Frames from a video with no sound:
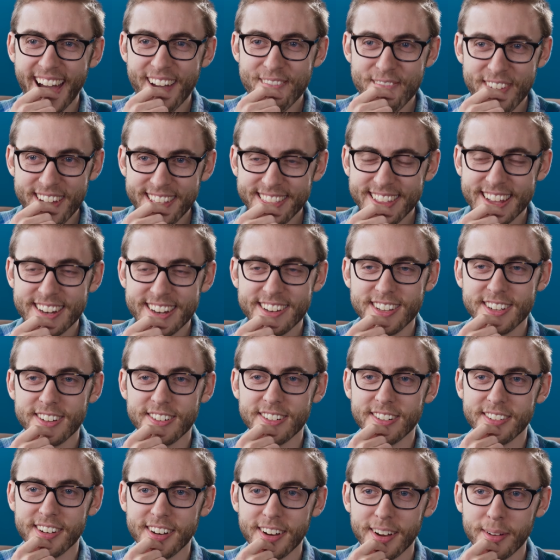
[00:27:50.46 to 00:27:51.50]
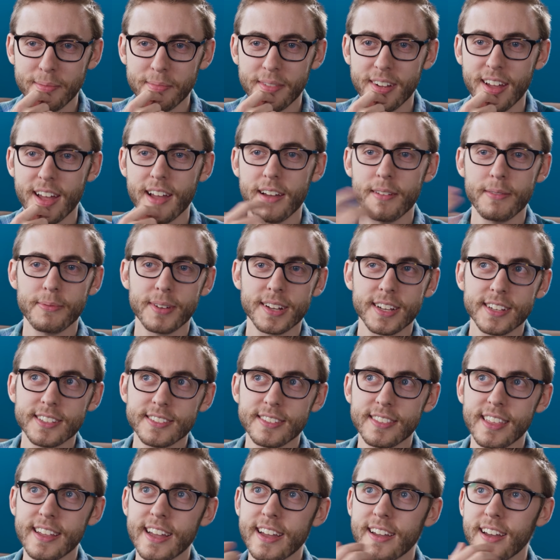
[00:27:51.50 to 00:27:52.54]
I bet they do.
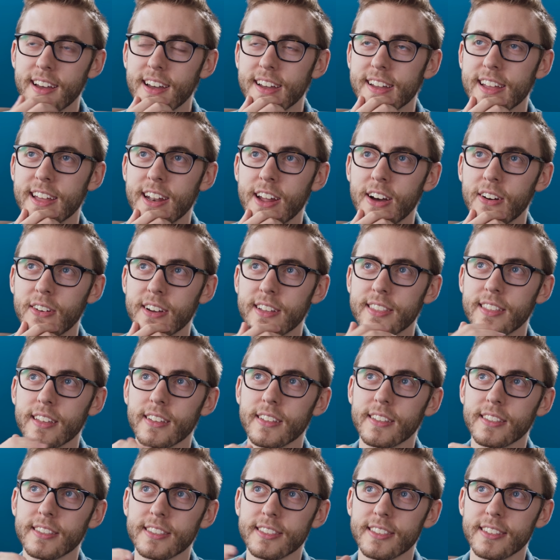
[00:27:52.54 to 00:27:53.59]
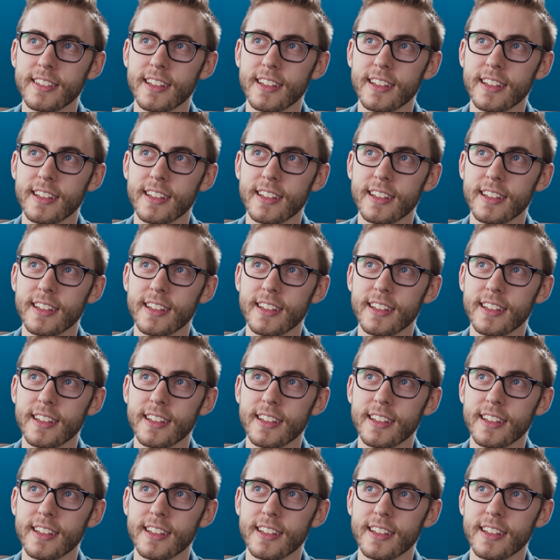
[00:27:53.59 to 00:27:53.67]
Because they, you know, in the